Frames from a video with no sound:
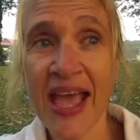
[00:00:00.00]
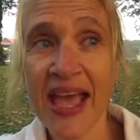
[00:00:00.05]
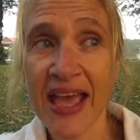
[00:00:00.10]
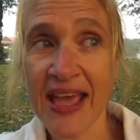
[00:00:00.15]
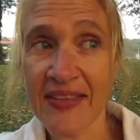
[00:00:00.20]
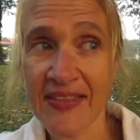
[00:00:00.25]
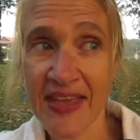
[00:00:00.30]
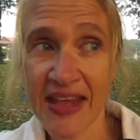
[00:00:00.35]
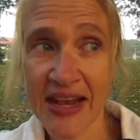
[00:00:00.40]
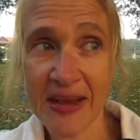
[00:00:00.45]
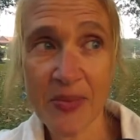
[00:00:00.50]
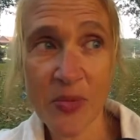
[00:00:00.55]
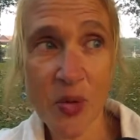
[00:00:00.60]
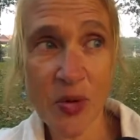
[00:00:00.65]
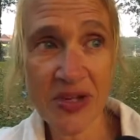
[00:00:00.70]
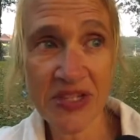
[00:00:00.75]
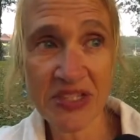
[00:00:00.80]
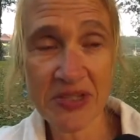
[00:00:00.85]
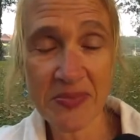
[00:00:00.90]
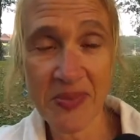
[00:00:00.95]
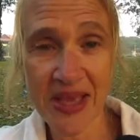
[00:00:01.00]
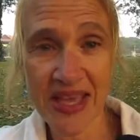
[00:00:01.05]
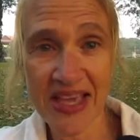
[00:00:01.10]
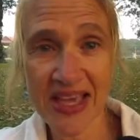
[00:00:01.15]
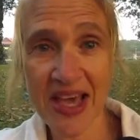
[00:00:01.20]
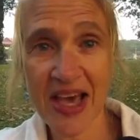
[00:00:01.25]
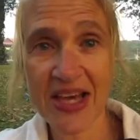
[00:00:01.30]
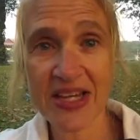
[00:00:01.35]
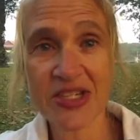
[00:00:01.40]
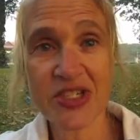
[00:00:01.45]
and then I'm going to
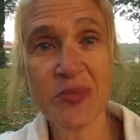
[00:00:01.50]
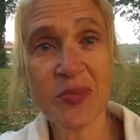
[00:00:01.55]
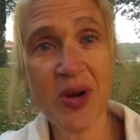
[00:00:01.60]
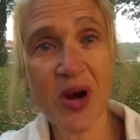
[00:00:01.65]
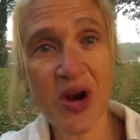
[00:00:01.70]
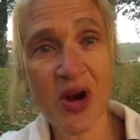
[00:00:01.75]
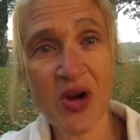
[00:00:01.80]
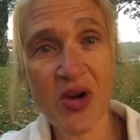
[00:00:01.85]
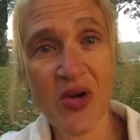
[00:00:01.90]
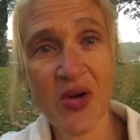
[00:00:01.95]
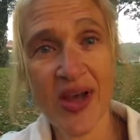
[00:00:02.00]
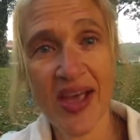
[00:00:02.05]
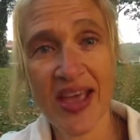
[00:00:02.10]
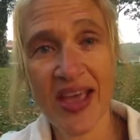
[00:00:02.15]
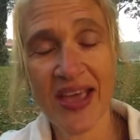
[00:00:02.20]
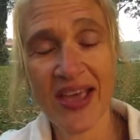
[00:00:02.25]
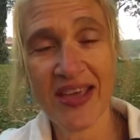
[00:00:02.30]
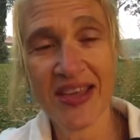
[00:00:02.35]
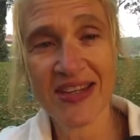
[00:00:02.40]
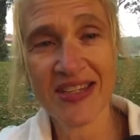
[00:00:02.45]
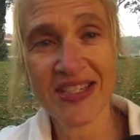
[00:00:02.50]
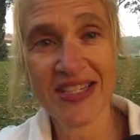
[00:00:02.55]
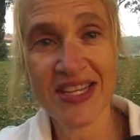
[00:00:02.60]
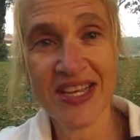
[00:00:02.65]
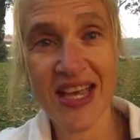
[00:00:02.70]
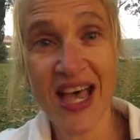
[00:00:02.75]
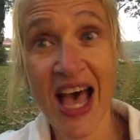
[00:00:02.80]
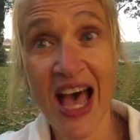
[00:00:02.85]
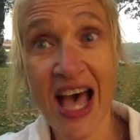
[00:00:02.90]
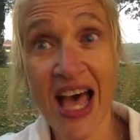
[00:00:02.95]
Bangkok tomorrow and
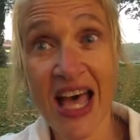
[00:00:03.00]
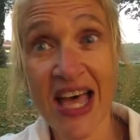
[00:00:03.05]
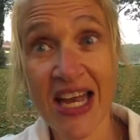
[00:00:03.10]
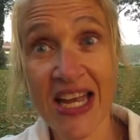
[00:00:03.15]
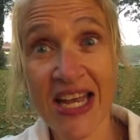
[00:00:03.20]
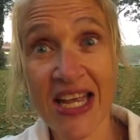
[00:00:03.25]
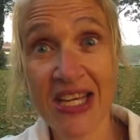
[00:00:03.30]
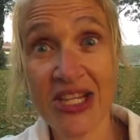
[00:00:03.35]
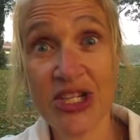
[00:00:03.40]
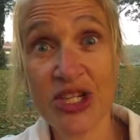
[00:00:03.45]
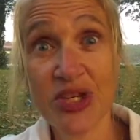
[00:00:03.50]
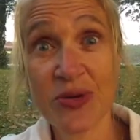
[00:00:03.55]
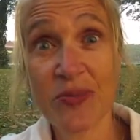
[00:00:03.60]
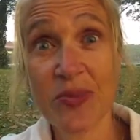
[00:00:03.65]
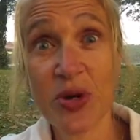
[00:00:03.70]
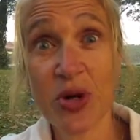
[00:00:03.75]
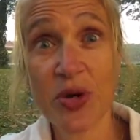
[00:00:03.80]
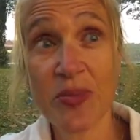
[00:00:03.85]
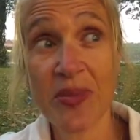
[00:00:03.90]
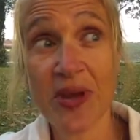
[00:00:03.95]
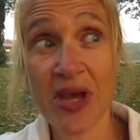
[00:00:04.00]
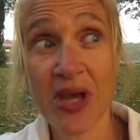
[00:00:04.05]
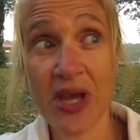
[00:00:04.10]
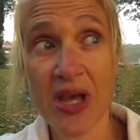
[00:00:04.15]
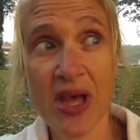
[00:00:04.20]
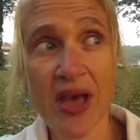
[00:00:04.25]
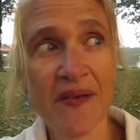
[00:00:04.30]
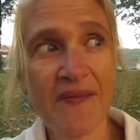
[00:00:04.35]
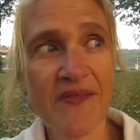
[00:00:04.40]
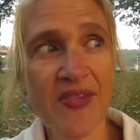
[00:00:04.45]
on to Burma.
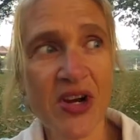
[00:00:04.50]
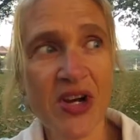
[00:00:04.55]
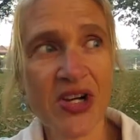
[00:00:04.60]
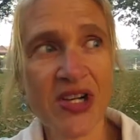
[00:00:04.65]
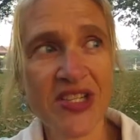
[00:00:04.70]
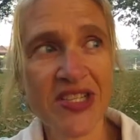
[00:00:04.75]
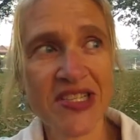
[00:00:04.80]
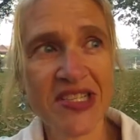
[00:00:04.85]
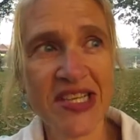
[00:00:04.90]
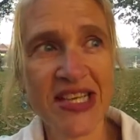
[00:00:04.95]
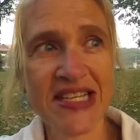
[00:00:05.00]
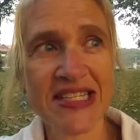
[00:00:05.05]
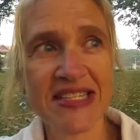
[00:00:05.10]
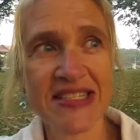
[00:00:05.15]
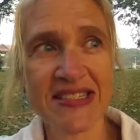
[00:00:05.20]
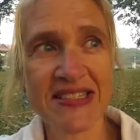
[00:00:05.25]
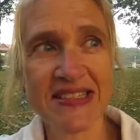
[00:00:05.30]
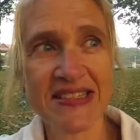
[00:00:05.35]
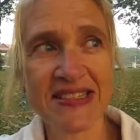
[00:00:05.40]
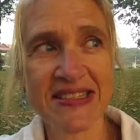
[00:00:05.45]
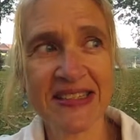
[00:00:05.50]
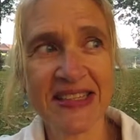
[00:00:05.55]
I'm very excited.